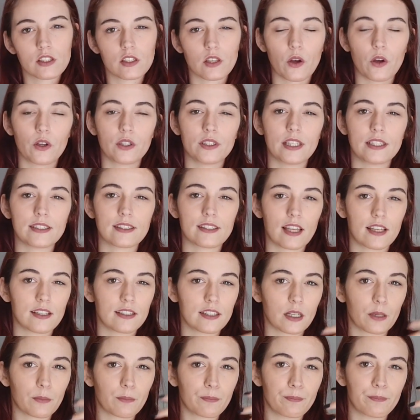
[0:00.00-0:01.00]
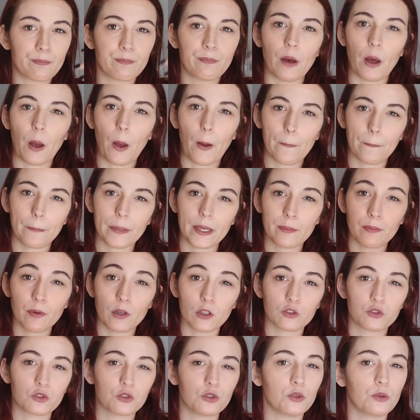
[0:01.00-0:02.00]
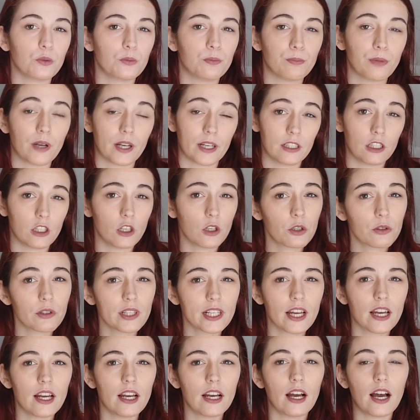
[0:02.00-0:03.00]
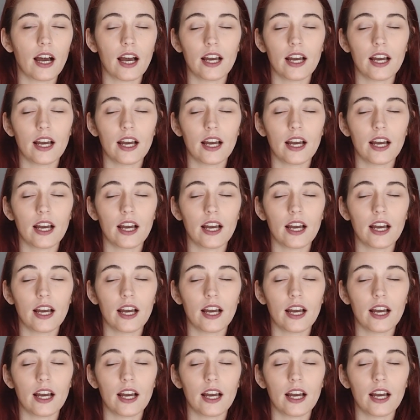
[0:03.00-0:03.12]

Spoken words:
so they're sending people to Pyloria.